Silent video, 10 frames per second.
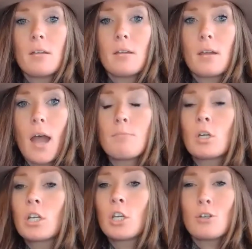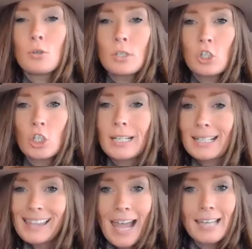I'm going to use just a
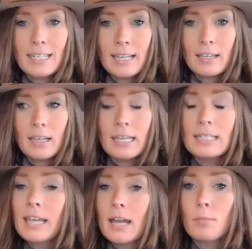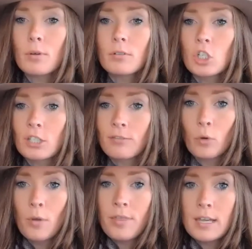classic example just
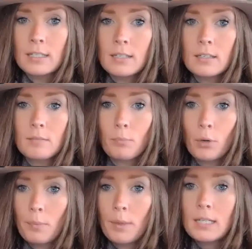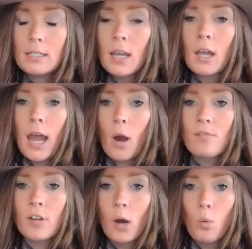for this purpose.
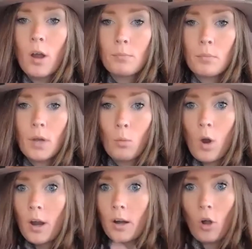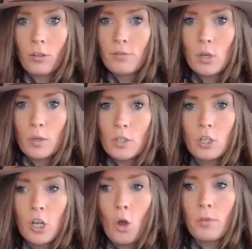However, I want all the viewers
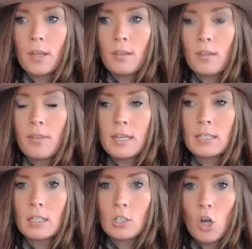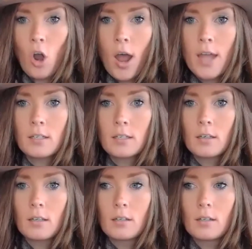to know that this is not,
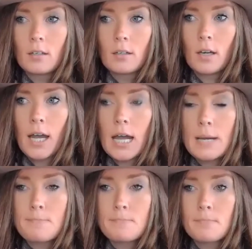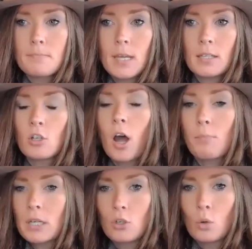it's not
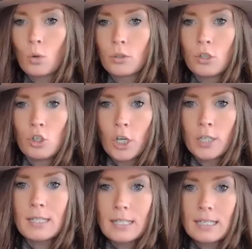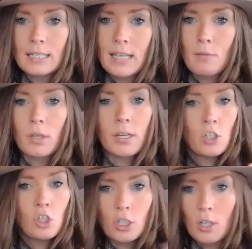pigeonholed to just this example.
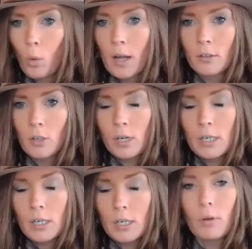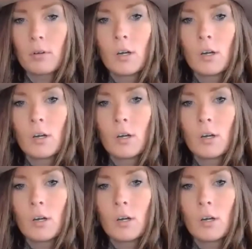It's just a well-known example.